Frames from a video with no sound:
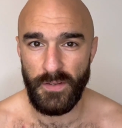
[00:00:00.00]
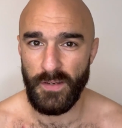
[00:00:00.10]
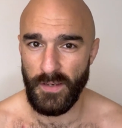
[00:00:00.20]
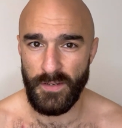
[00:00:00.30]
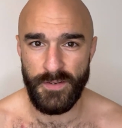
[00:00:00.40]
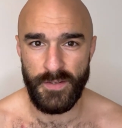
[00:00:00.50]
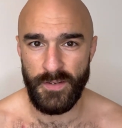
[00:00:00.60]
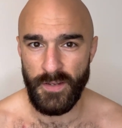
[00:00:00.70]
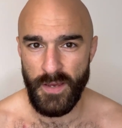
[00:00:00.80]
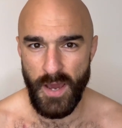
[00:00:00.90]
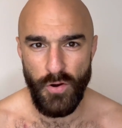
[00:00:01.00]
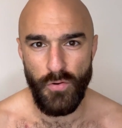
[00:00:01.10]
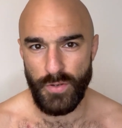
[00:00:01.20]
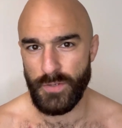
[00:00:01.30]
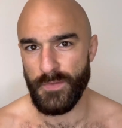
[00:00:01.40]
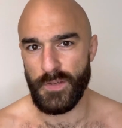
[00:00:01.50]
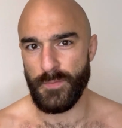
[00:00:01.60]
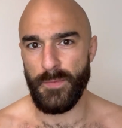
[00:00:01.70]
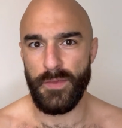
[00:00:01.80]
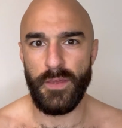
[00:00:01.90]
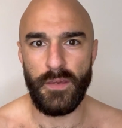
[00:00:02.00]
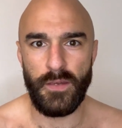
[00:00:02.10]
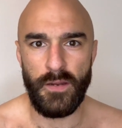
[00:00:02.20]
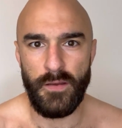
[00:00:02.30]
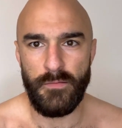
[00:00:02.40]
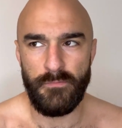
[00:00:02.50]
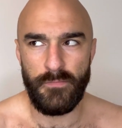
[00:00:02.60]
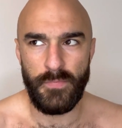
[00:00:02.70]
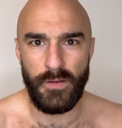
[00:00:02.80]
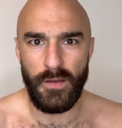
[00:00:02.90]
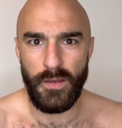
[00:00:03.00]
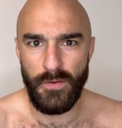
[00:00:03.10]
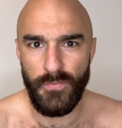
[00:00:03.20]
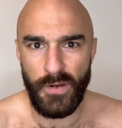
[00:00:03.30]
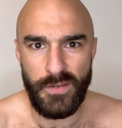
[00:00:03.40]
And I know some of you might be thinking, are you freaking